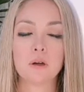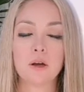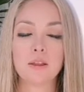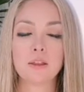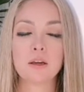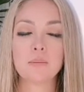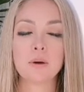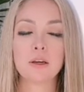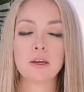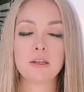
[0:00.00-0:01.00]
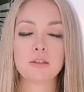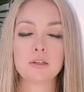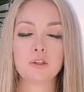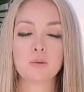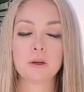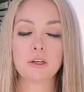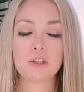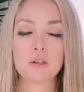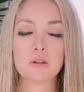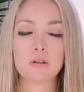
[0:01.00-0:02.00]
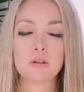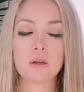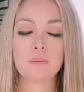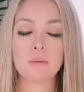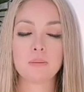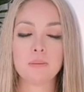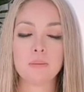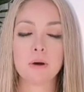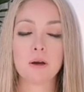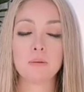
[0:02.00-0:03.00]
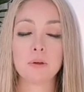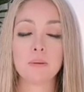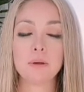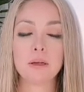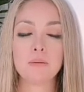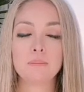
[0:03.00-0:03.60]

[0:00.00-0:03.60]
I think about any situations that might be bothering me.